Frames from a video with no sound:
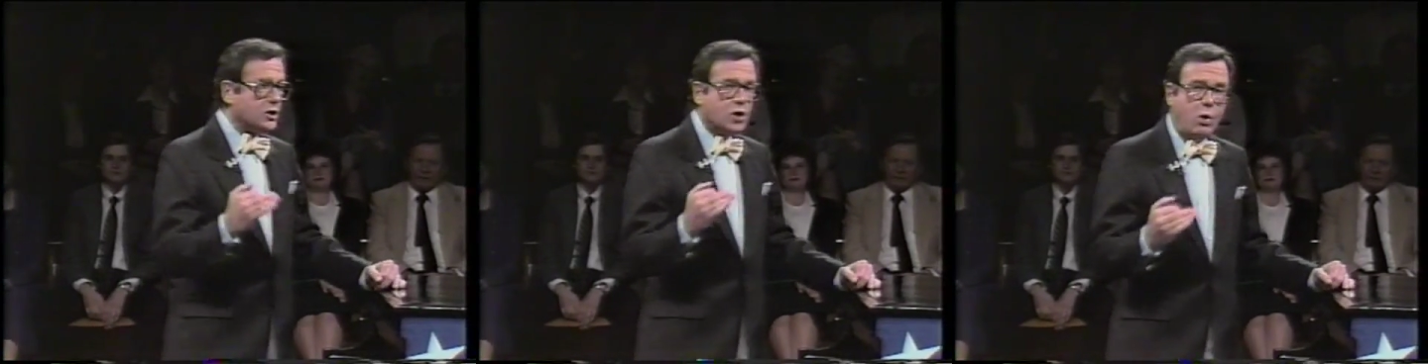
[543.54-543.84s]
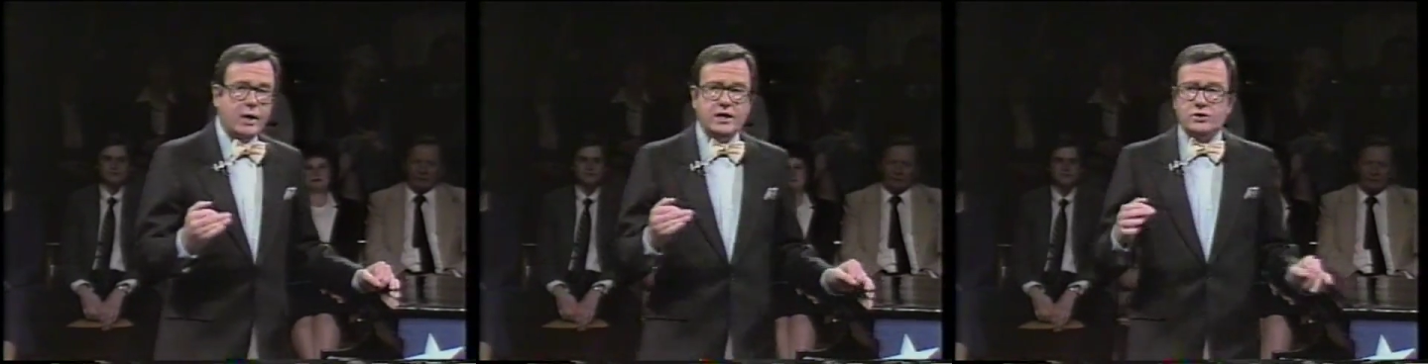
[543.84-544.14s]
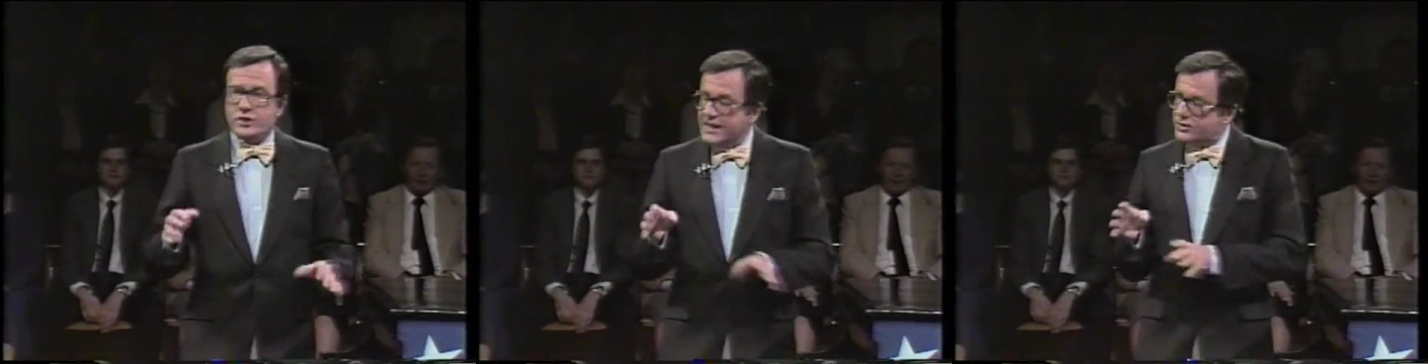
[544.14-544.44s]
going
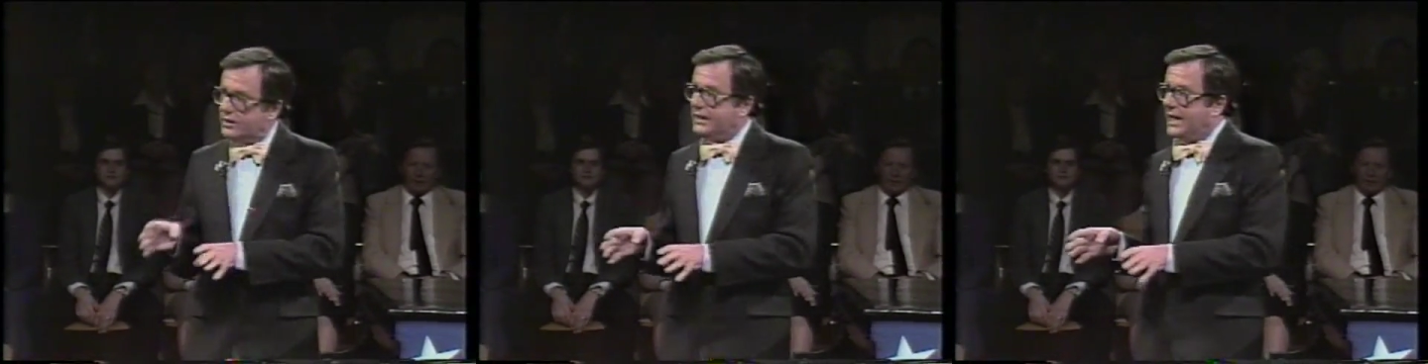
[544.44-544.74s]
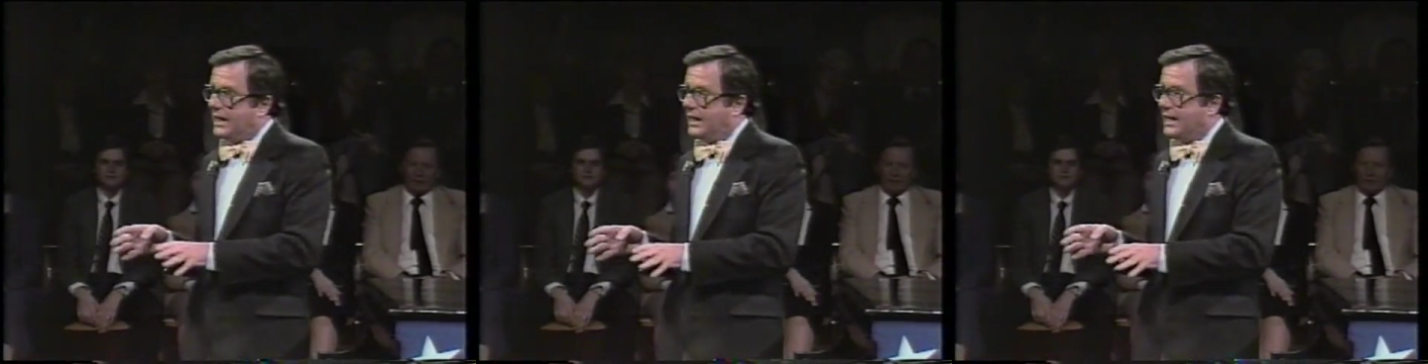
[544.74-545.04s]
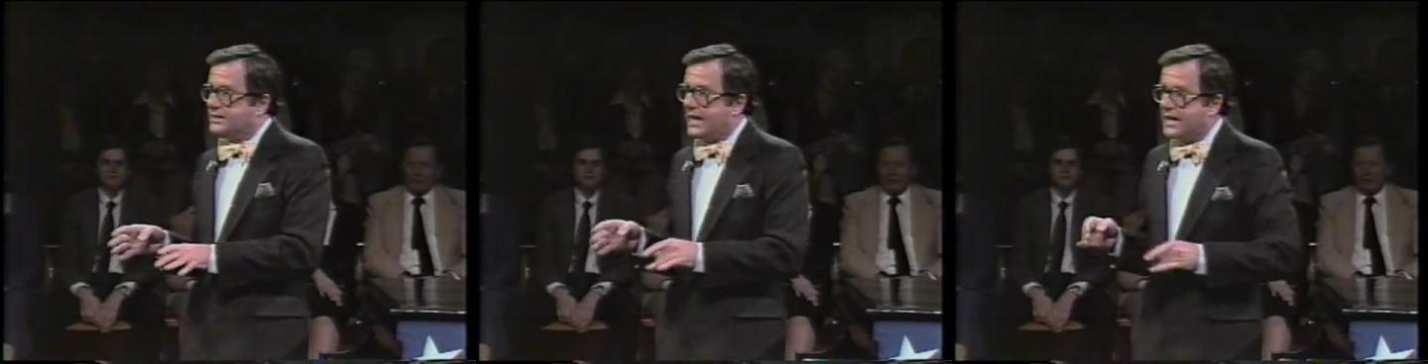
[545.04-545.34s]
to each of the
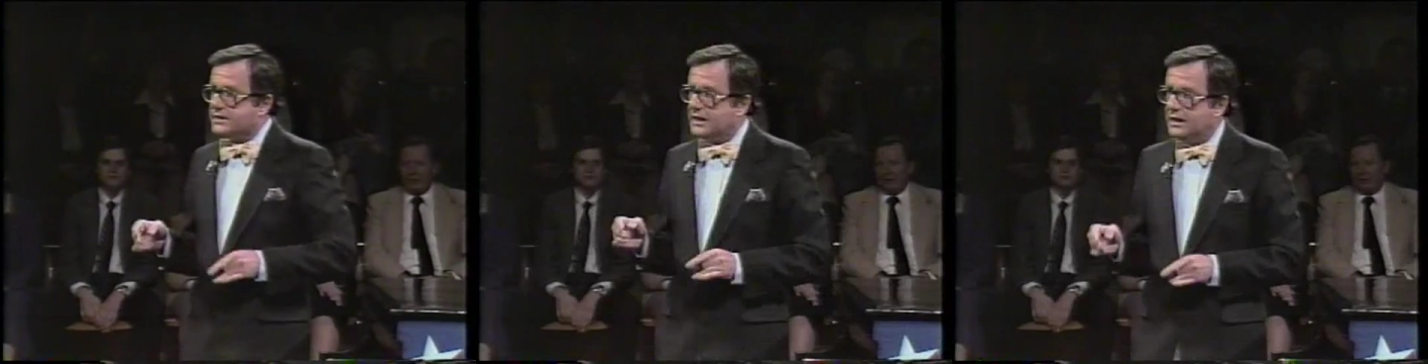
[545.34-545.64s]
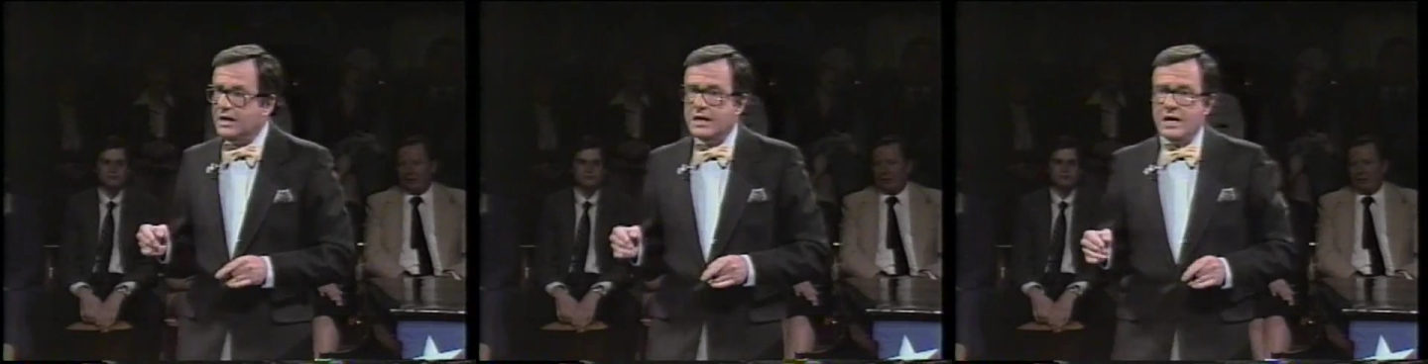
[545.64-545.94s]
candidates asking